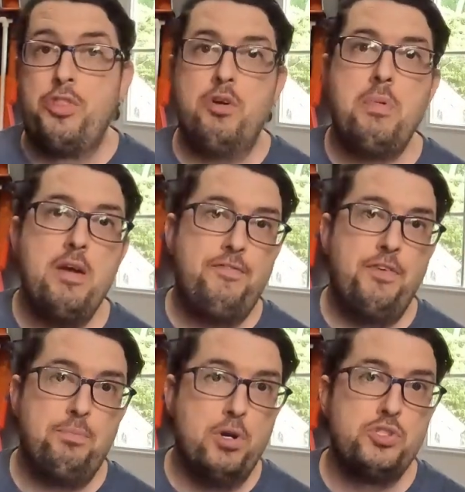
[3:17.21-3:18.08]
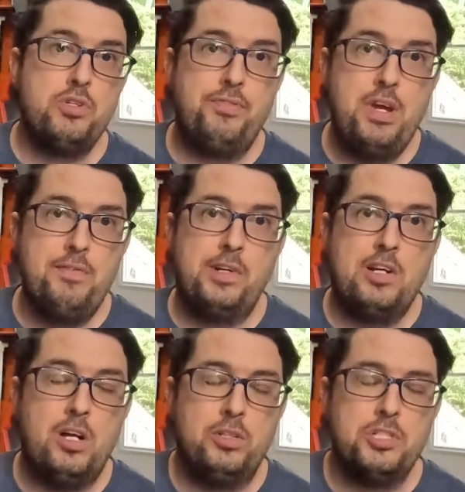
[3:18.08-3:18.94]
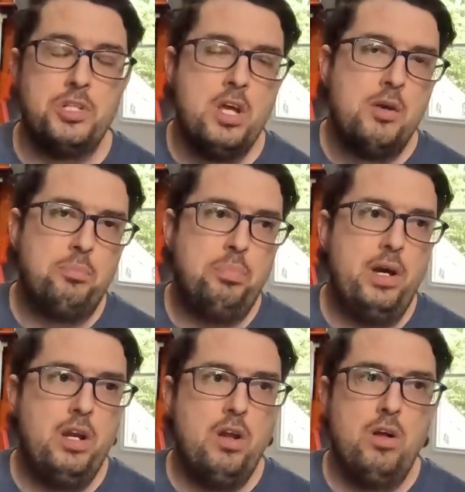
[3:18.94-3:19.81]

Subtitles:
They're my personal favorite colors, but